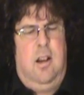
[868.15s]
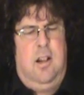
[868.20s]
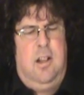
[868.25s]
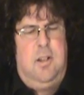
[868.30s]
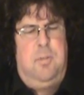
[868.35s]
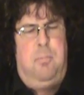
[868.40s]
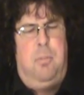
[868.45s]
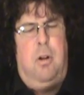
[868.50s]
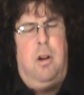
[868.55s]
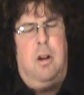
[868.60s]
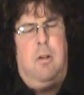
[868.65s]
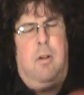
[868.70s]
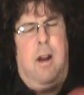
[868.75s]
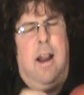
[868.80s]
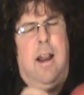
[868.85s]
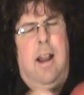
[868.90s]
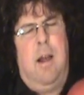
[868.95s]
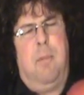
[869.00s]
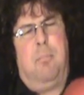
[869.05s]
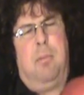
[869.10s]
Just pull it
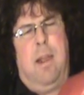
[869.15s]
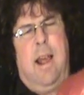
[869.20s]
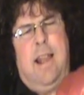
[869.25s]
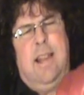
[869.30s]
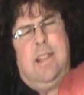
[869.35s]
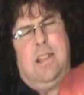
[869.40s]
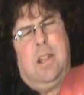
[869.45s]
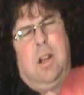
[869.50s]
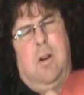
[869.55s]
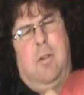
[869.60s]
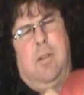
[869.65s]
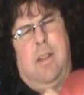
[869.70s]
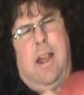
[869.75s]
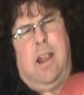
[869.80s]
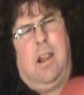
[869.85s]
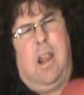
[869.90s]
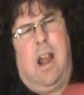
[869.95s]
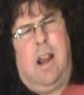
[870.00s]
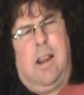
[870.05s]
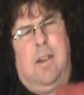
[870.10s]
right up, place it over
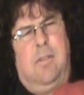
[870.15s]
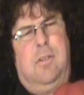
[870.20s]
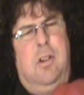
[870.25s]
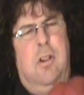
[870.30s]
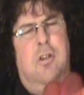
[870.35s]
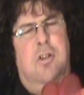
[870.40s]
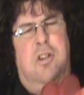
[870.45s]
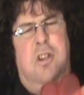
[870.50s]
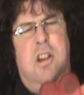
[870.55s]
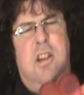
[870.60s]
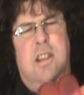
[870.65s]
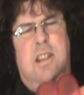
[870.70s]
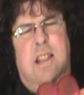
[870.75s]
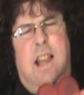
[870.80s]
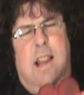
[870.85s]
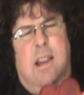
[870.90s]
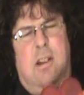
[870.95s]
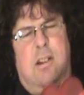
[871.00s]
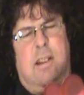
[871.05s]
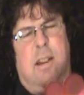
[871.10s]
that lock of 2, just
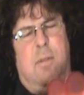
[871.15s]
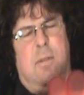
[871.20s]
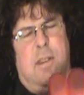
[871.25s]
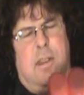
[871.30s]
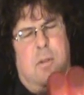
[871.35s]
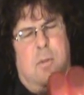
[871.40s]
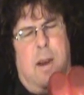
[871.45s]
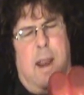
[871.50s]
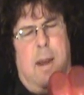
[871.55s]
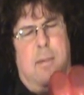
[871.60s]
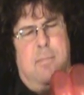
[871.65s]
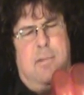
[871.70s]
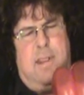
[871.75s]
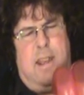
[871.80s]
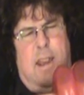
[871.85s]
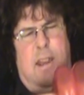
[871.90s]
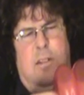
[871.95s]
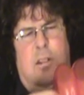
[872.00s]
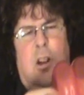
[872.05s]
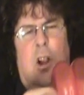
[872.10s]
like you did with the ram's
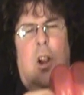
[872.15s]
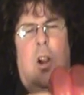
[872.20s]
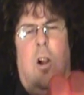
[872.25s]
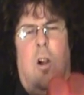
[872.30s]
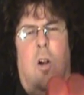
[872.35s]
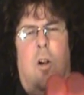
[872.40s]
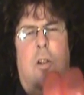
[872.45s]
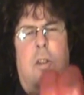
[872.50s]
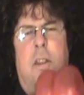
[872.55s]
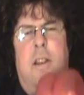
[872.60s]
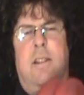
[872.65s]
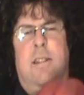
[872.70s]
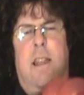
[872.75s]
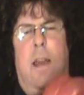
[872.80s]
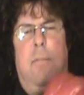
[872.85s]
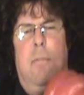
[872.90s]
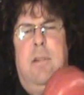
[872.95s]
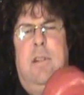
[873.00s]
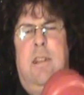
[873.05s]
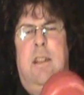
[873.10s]
head. Well, this
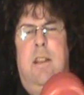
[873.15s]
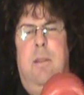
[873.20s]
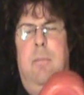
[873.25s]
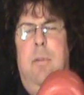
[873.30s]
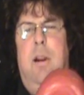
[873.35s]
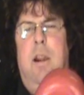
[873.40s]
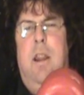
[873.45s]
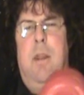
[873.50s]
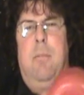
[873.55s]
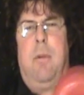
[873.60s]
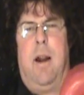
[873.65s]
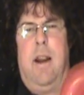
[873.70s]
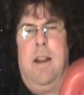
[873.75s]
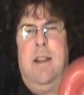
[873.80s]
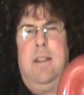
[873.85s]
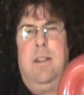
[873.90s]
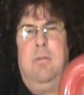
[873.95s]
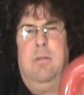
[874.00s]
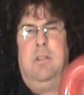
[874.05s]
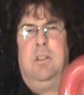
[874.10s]
time it's in the middle of the body.
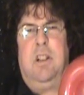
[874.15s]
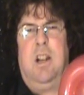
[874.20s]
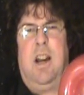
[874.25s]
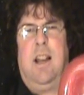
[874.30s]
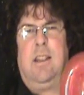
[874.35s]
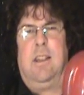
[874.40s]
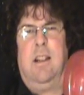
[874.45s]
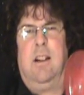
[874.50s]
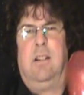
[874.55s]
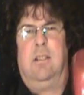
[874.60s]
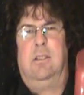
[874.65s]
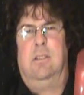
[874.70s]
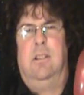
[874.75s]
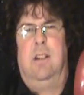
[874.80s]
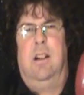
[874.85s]
See what you got there?